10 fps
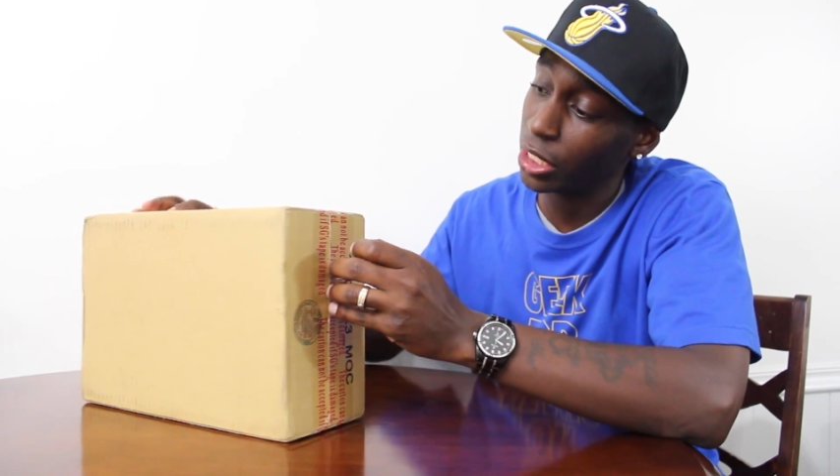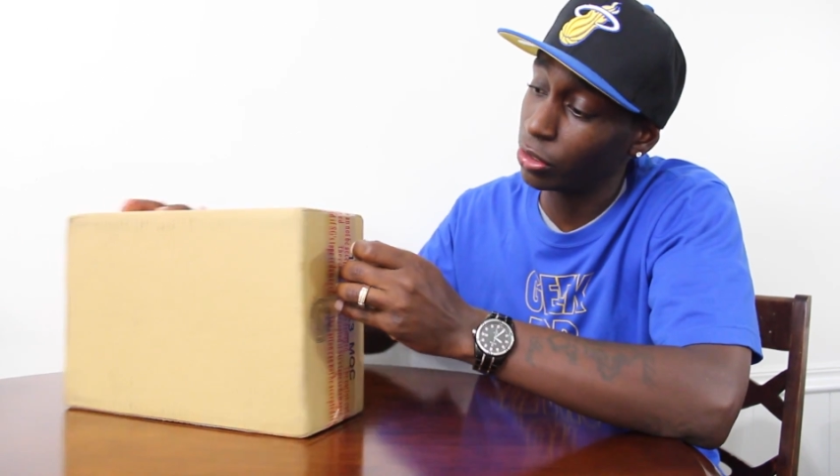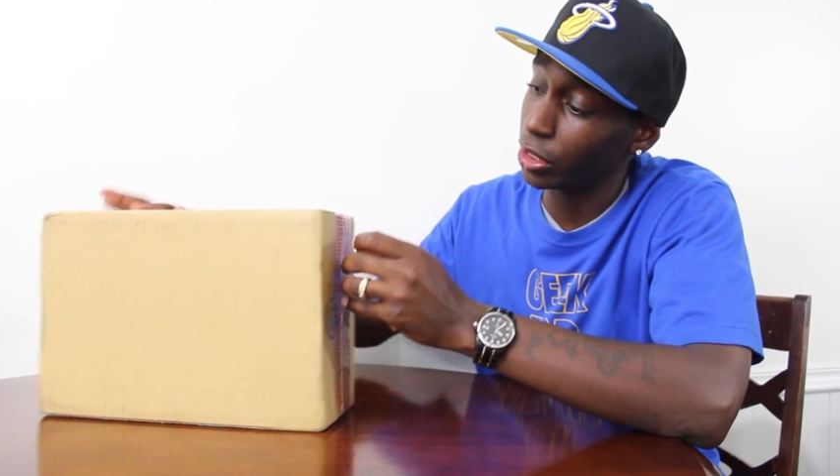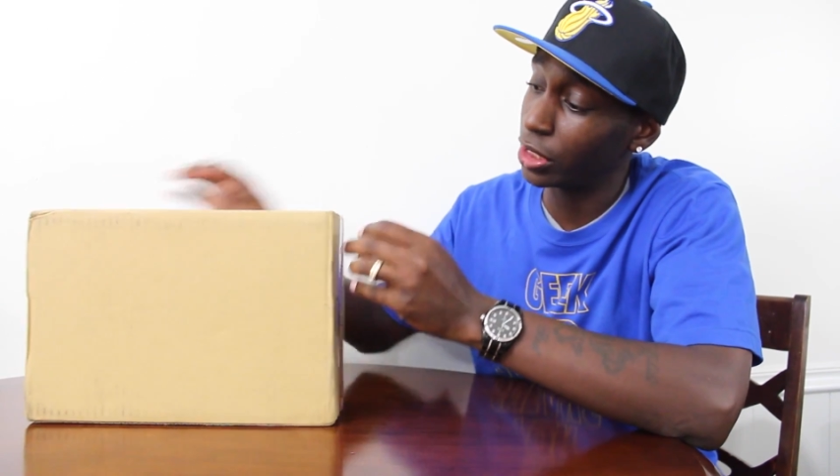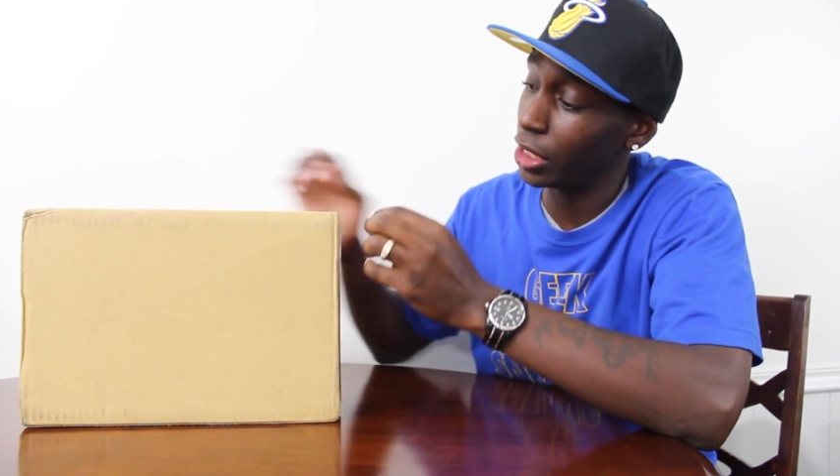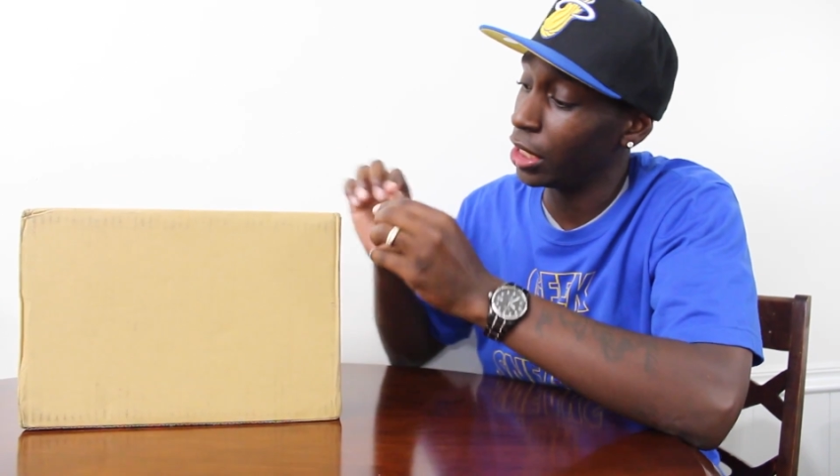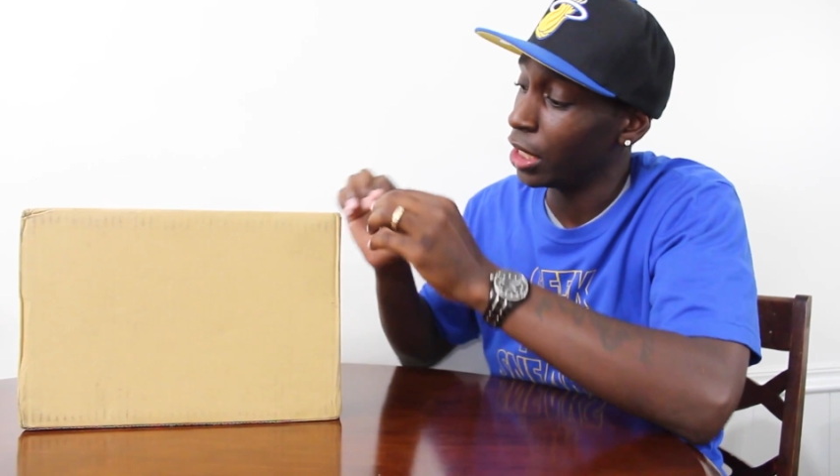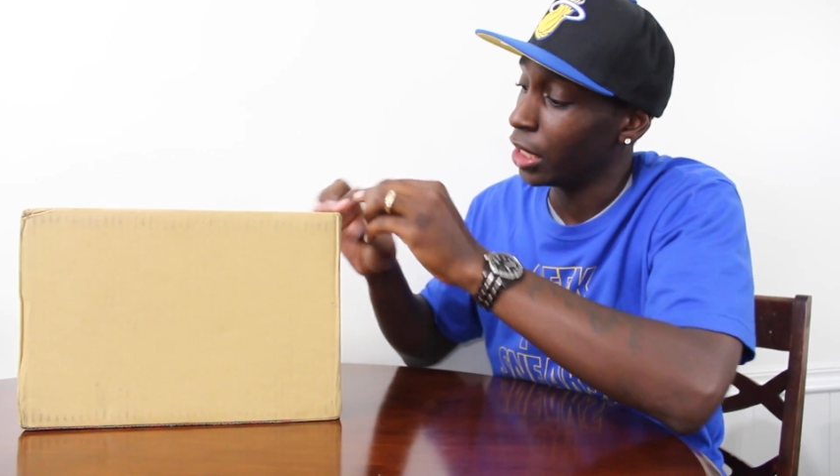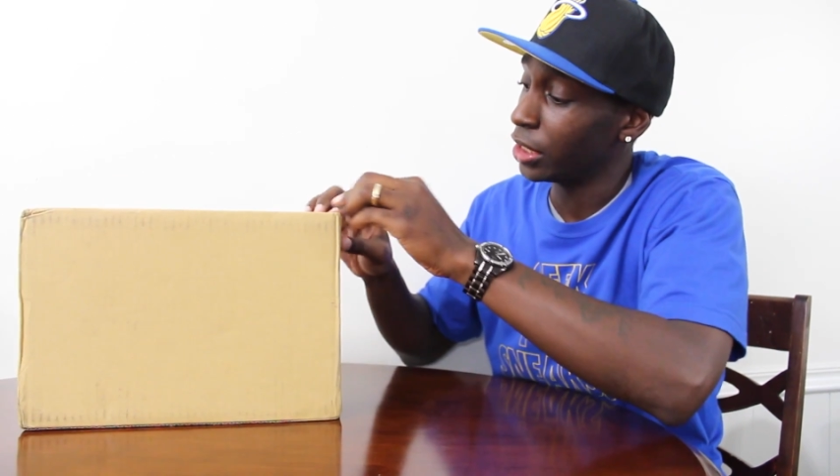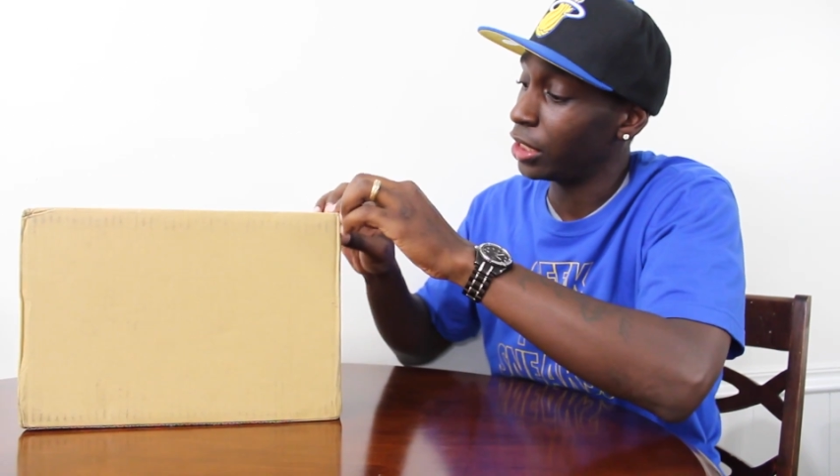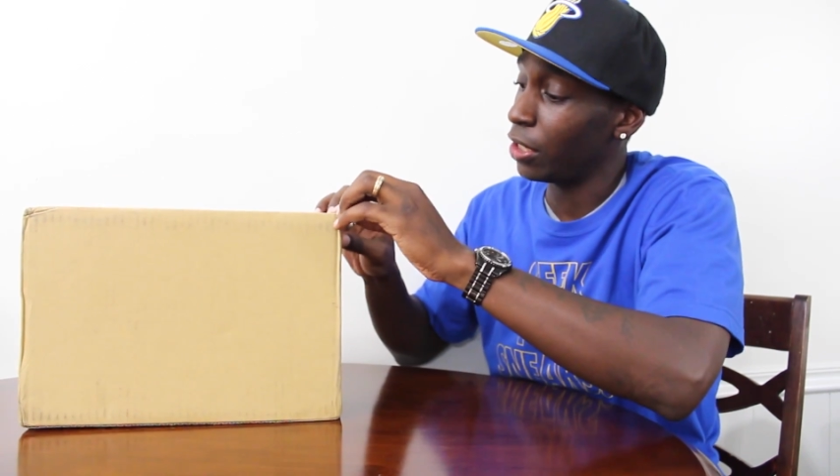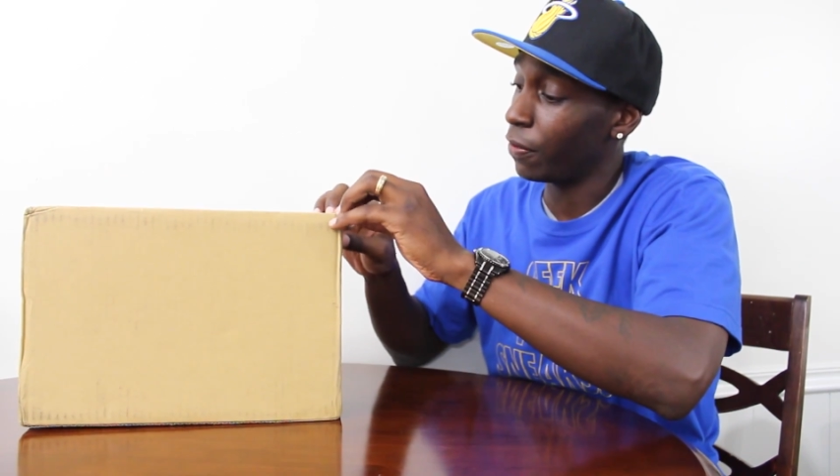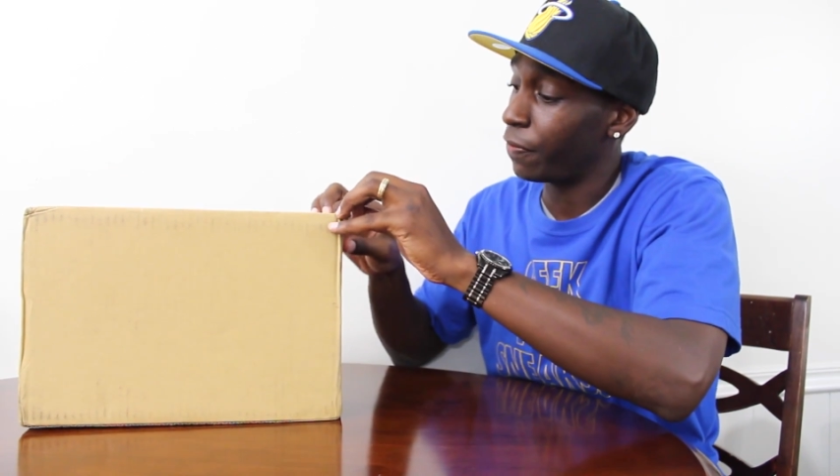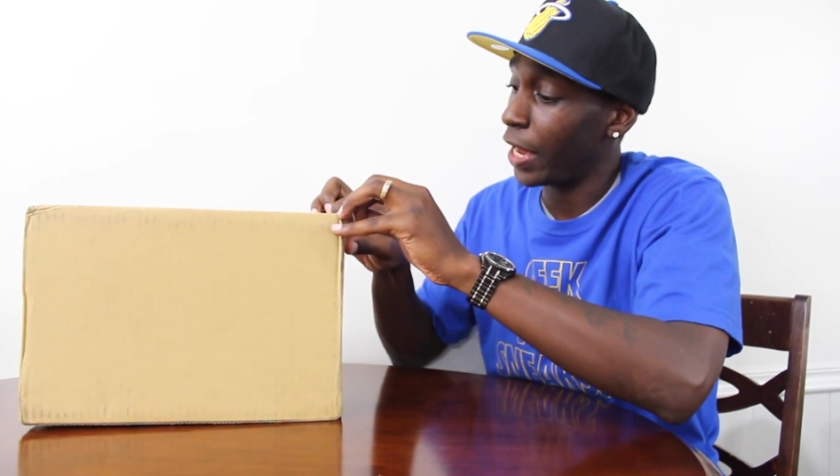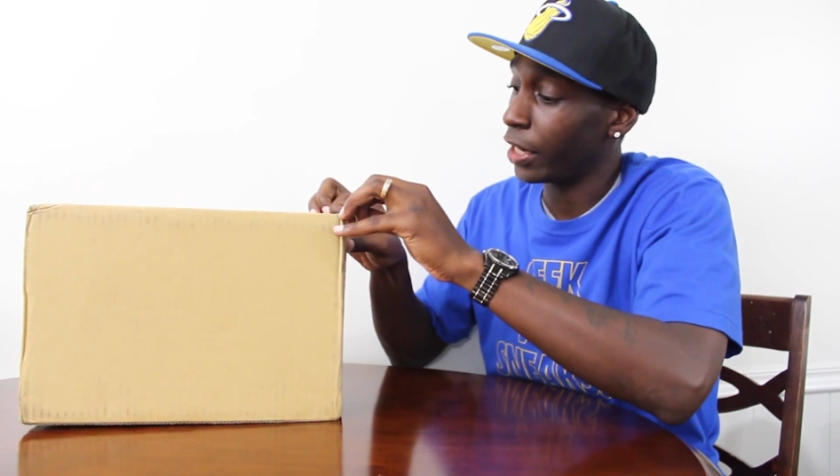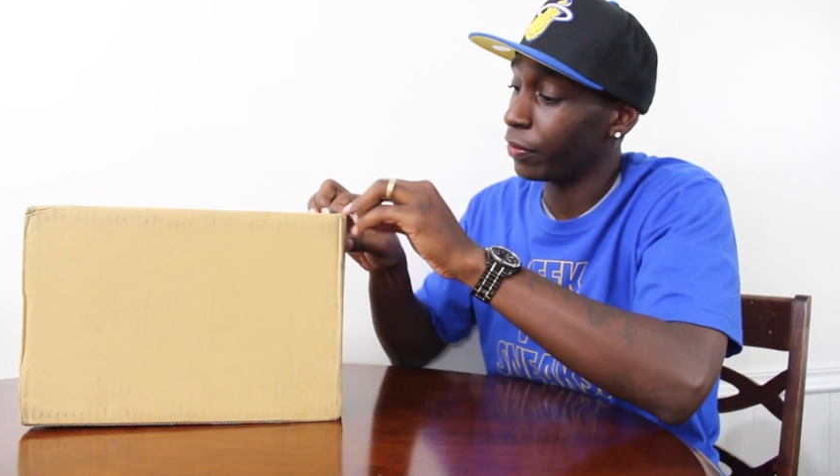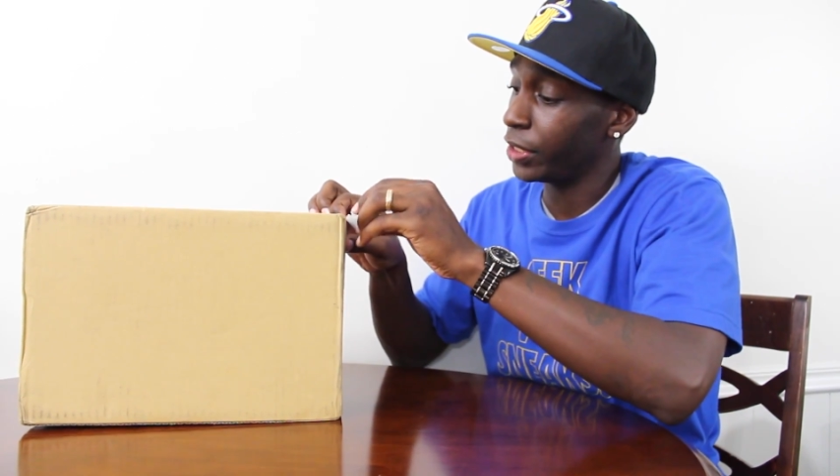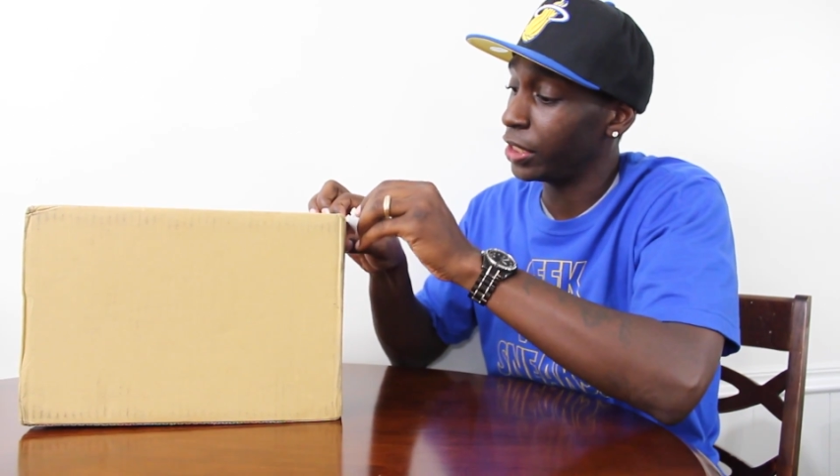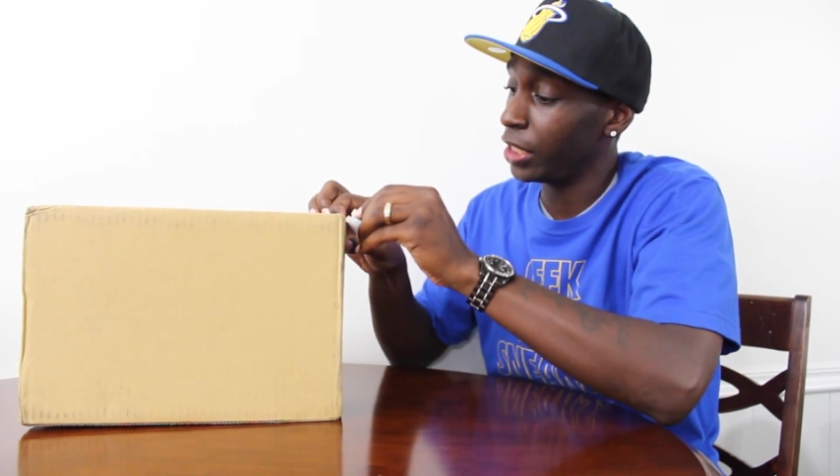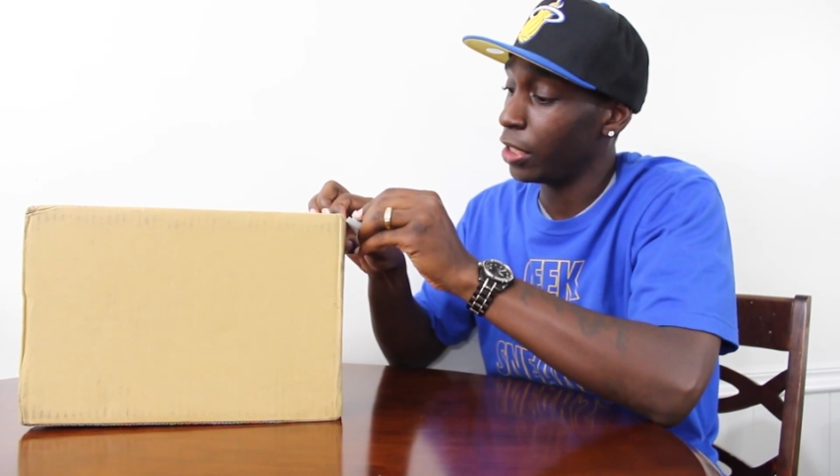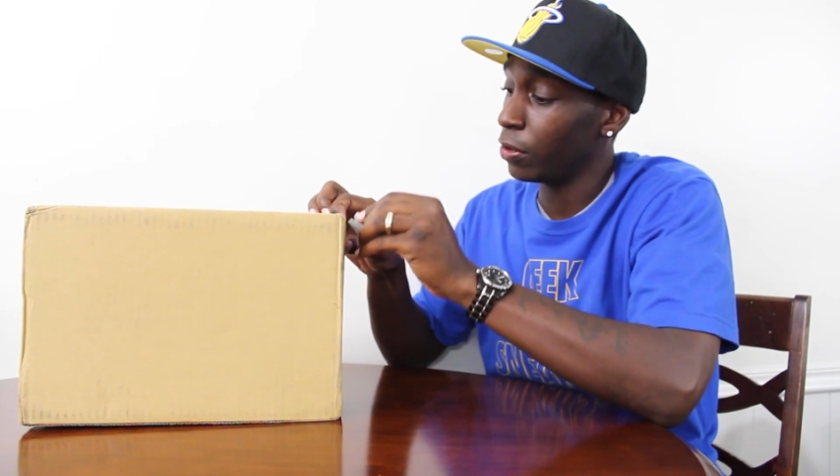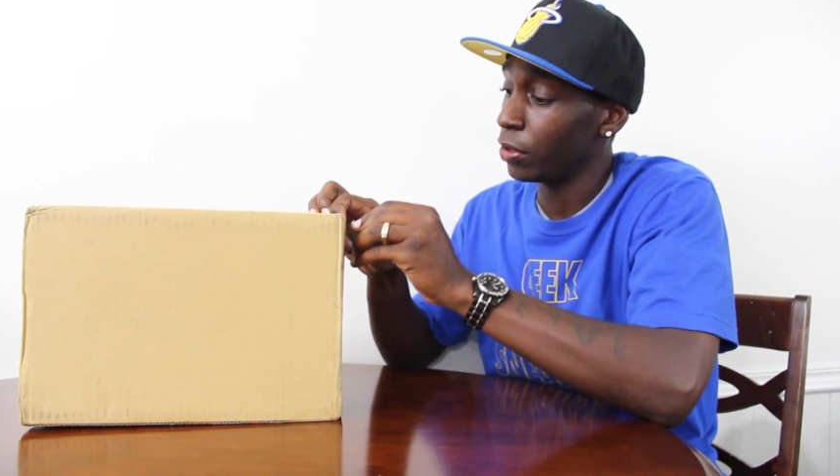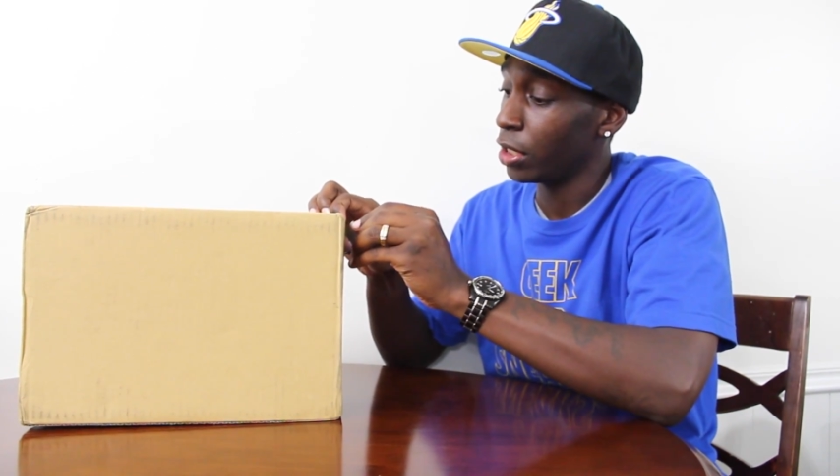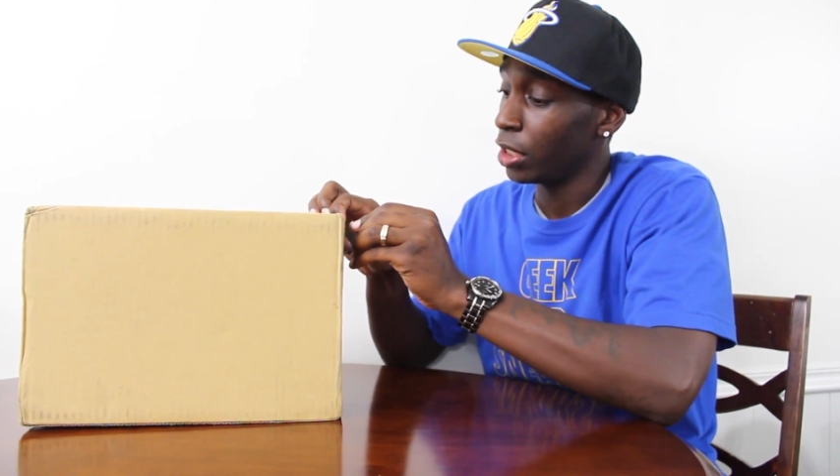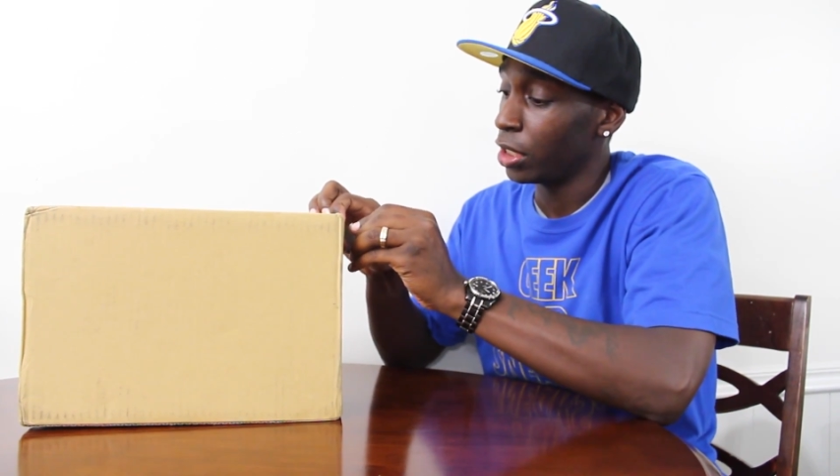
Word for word: As you can see, still factory sealed.